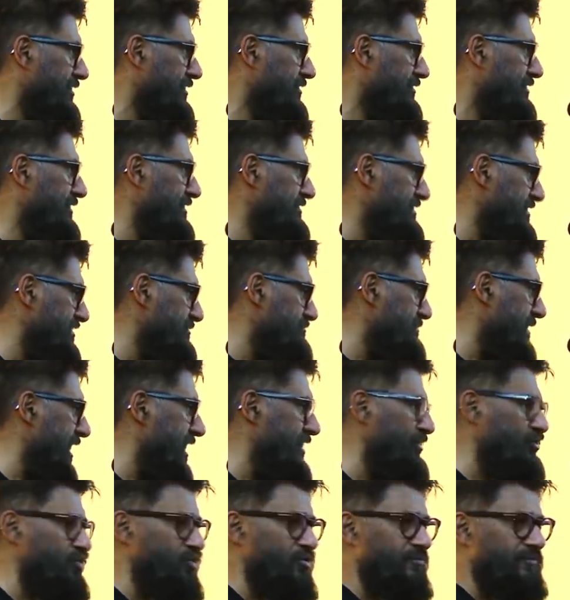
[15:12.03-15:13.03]
This is my
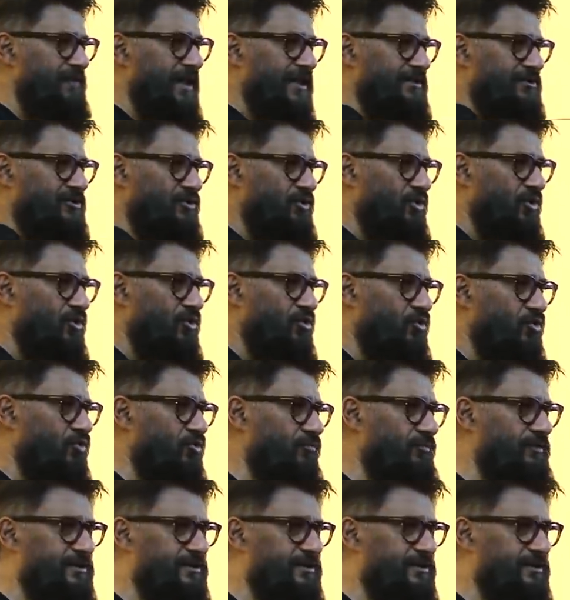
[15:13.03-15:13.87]
room, that's your room.